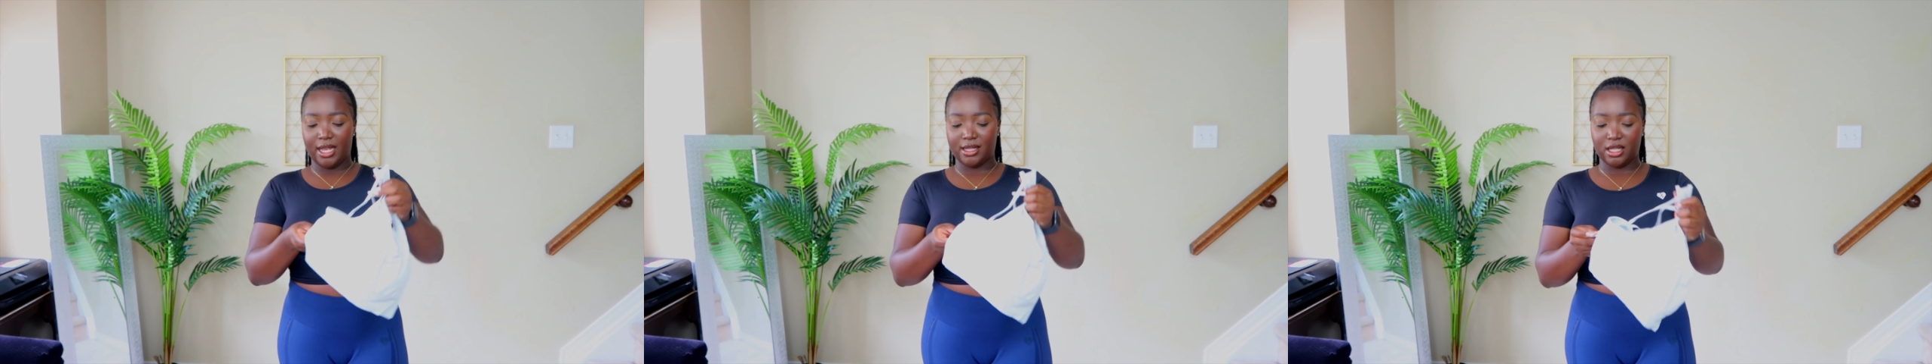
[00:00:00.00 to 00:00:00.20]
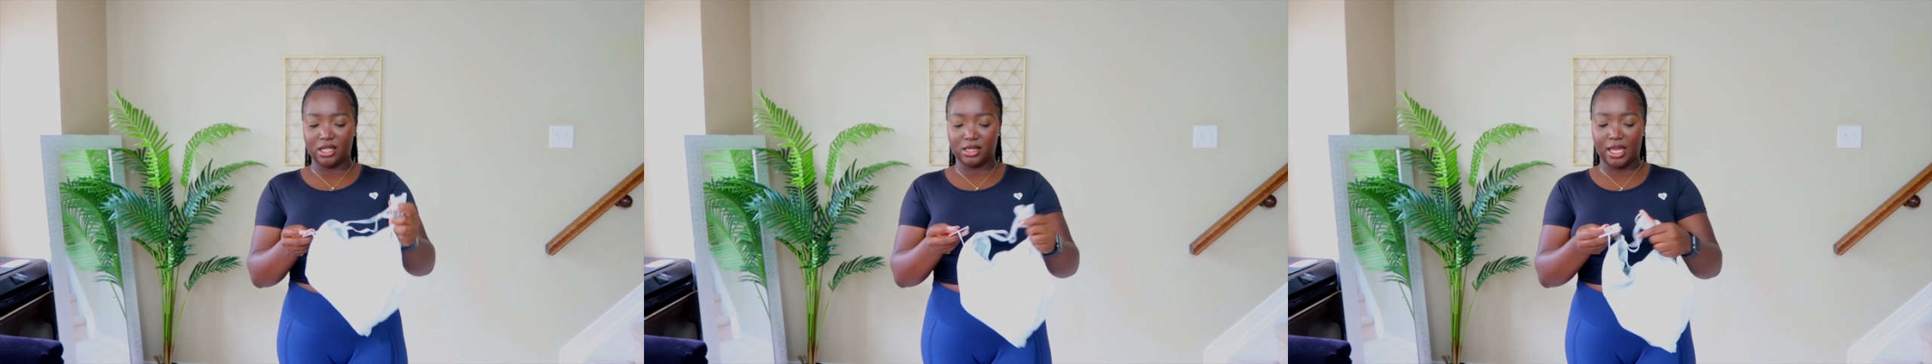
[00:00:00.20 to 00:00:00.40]

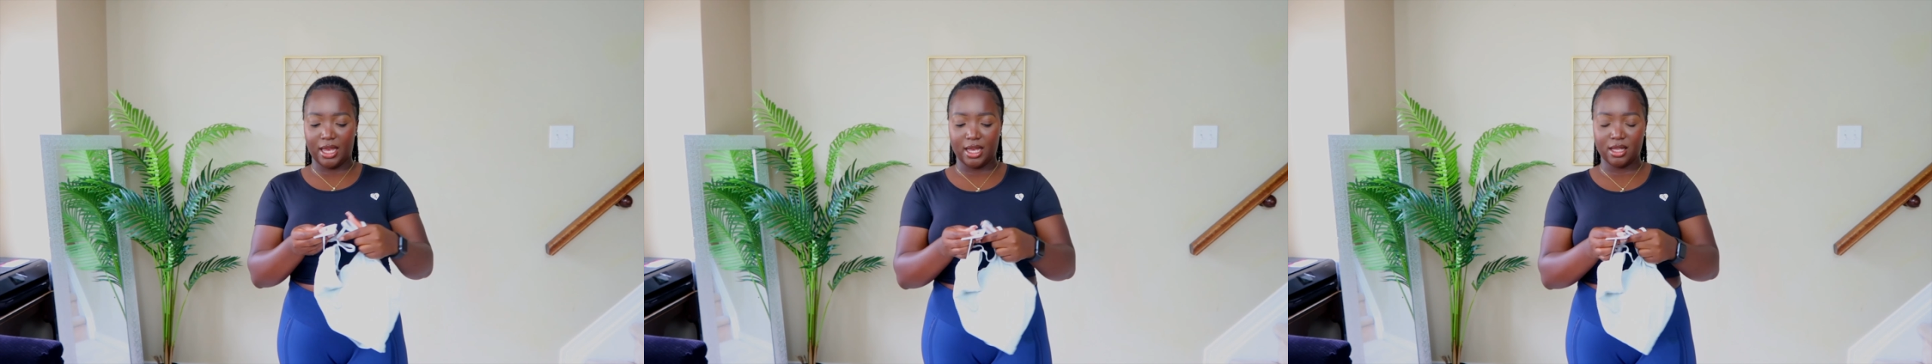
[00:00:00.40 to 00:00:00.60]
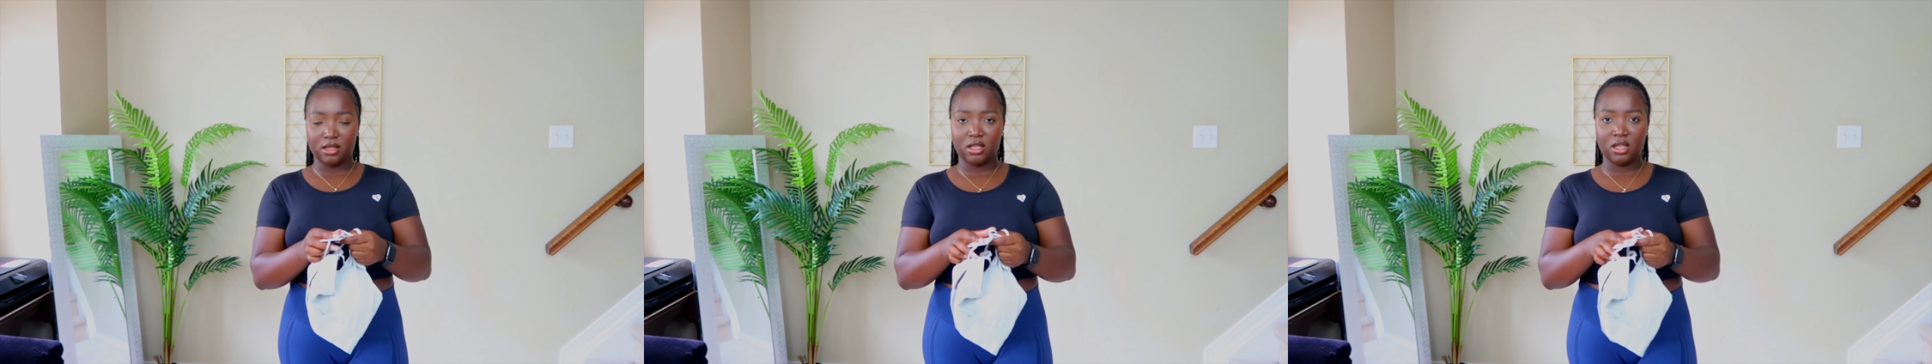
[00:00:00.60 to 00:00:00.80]
as it
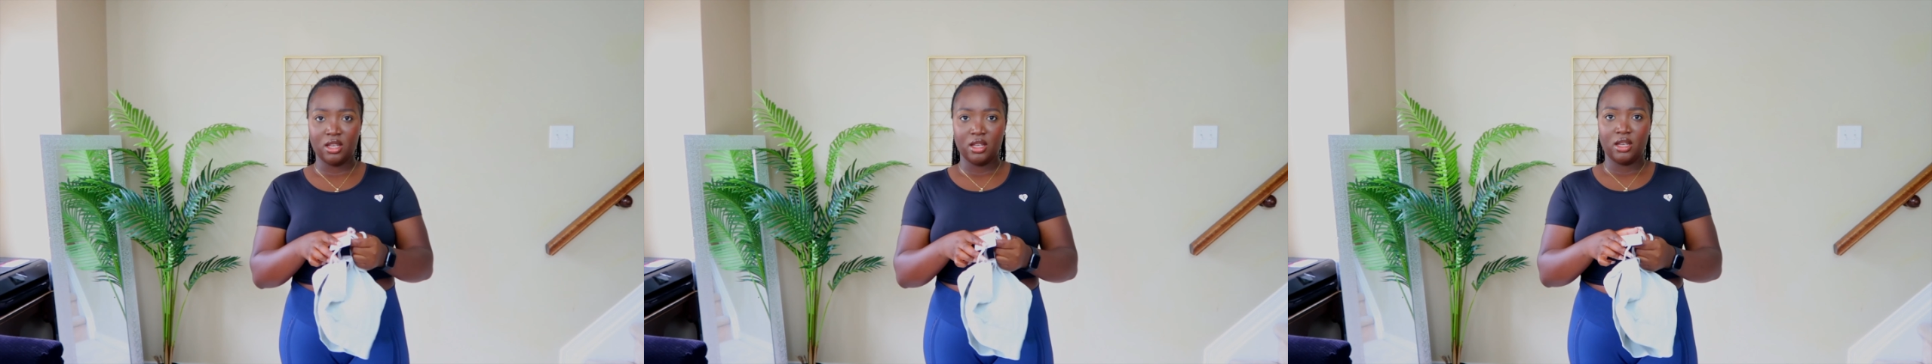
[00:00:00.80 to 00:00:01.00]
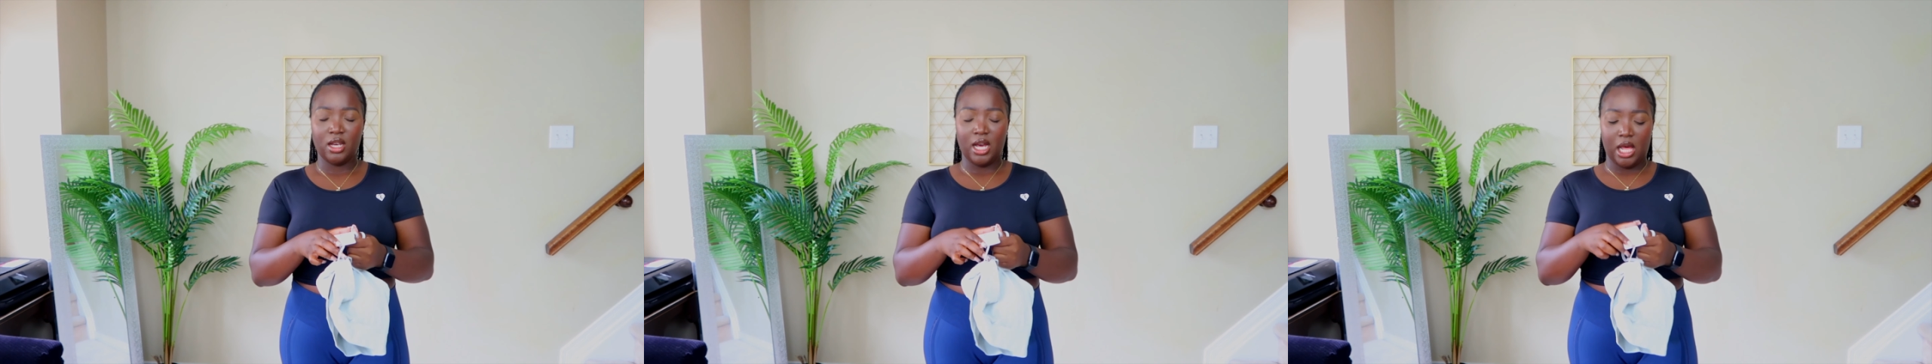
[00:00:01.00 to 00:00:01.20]
says.
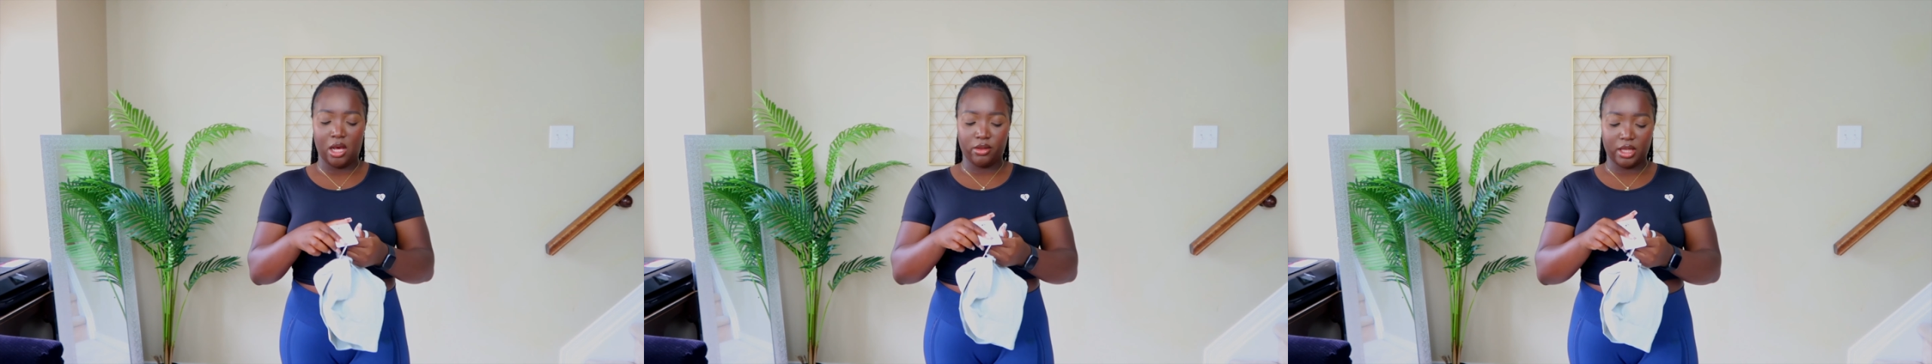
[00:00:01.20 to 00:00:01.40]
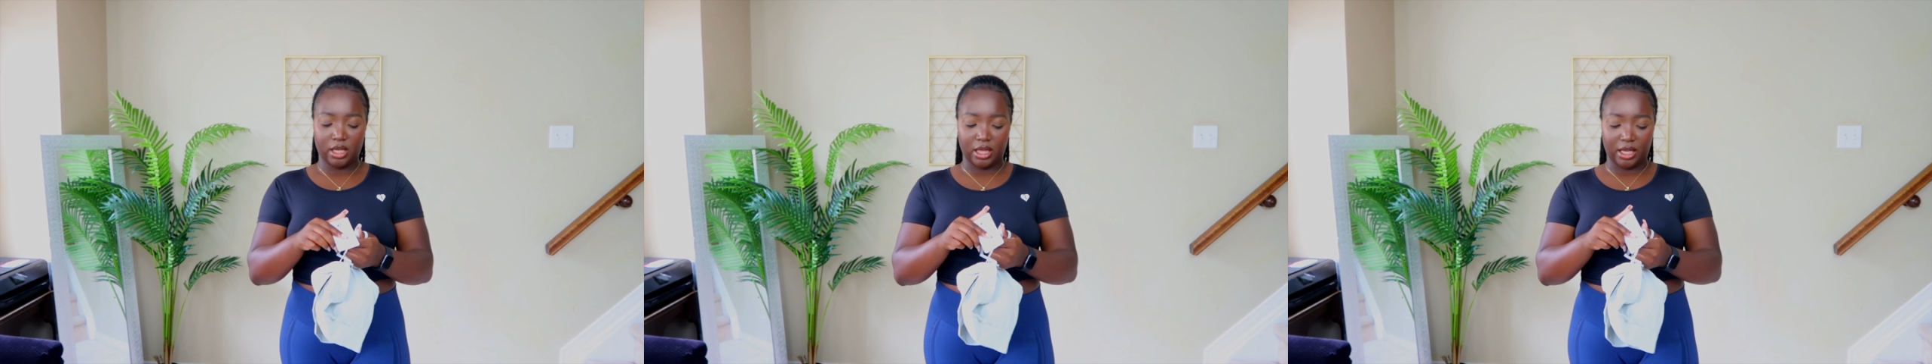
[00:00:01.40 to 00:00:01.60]
I
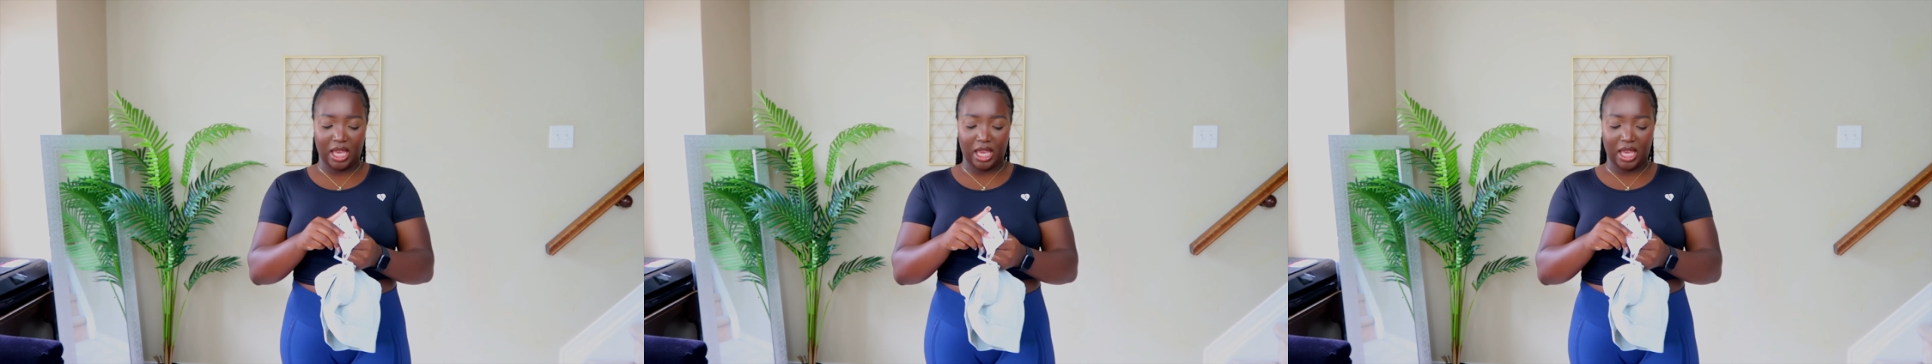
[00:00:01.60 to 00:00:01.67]
don't think the